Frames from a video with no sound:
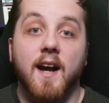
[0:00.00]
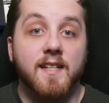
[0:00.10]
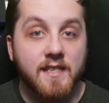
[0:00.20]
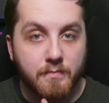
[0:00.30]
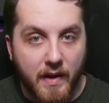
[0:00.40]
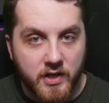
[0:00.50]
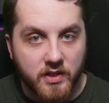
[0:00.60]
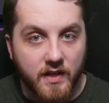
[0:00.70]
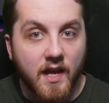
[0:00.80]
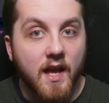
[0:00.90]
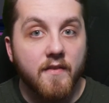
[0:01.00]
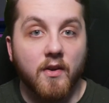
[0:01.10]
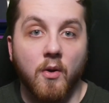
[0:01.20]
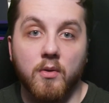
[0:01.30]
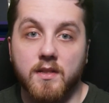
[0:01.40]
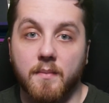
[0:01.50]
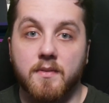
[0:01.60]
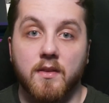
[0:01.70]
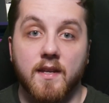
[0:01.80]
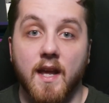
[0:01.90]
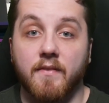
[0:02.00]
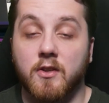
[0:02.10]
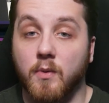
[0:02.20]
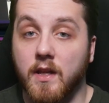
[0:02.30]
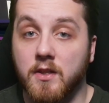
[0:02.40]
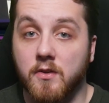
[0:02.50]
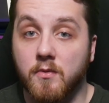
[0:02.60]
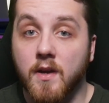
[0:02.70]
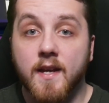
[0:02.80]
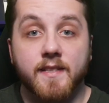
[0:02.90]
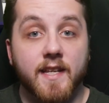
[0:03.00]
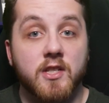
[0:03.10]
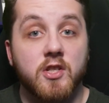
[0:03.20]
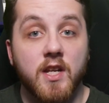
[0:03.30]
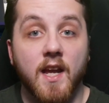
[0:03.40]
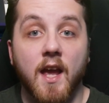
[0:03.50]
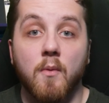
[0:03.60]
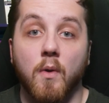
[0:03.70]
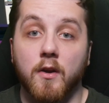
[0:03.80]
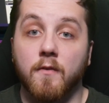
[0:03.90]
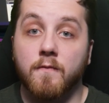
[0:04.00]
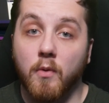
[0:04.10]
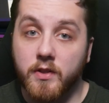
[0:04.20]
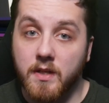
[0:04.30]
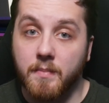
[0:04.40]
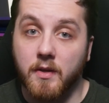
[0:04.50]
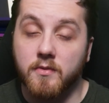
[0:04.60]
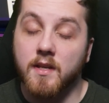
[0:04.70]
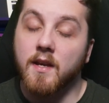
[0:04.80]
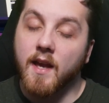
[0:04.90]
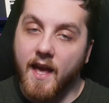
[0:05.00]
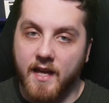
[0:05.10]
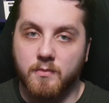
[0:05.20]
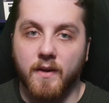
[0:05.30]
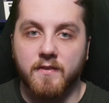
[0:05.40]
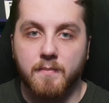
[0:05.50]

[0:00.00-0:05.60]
especially if it holds up to the Navi22/GA104 GPUs, as we have